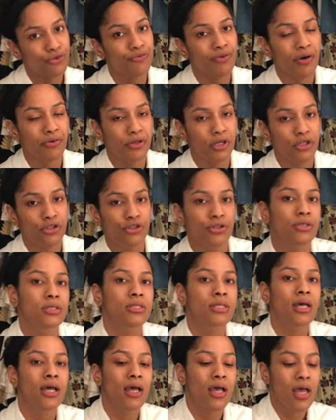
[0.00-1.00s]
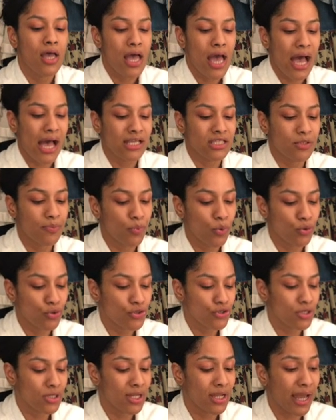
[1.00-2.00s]
two foundations, as
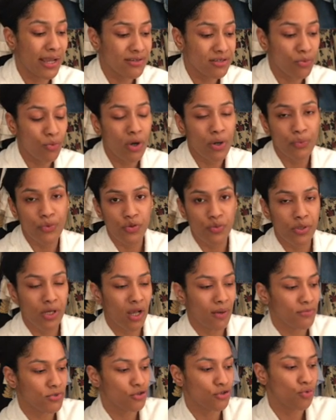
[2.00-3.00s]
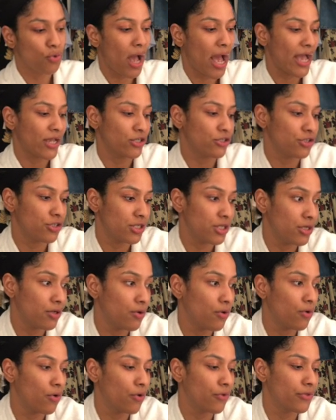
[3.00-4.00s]
opposed to the lighter one which becomes too ashy,
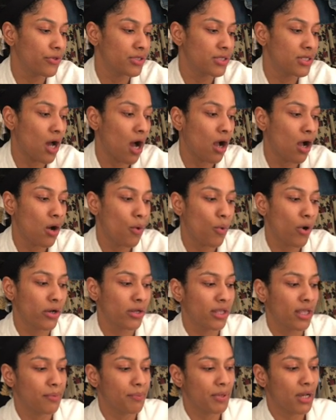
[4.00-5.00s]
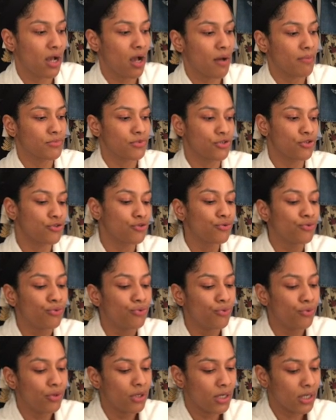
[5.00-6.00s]
or the darker one that becomes
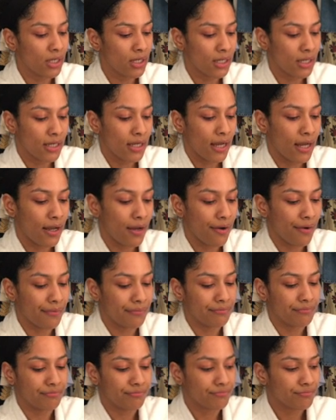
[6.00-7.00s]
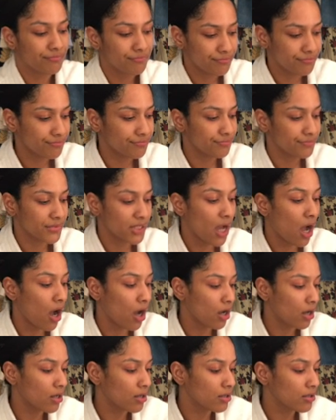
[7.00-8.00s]
too
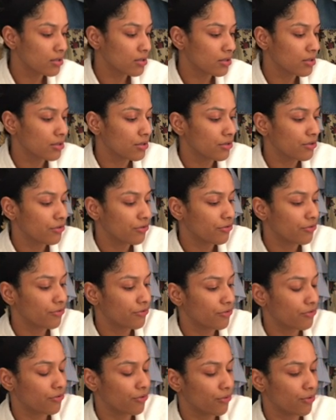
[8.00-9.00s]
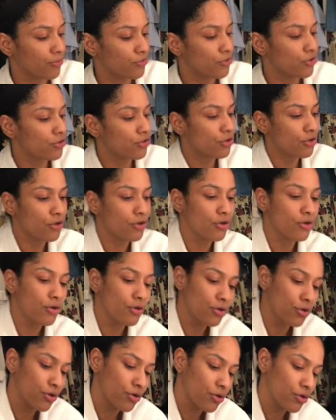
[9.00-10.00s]
dark. So I'm just gonna
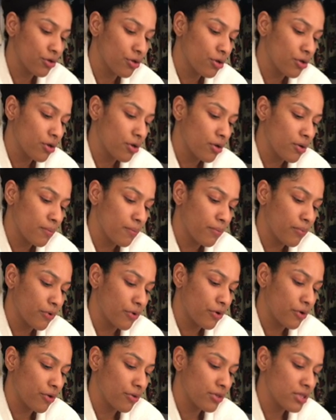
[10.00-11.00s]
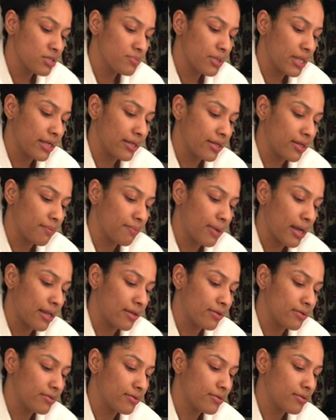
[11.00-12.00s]
put it on this blending
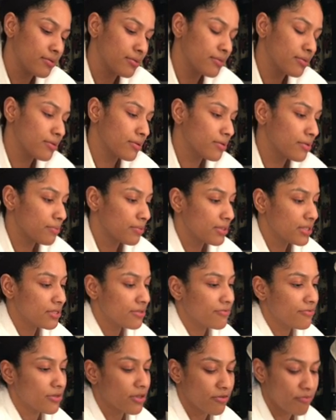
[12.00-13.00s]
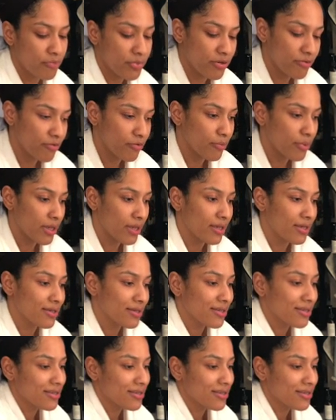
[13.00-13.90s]
palette. Please forgive me for my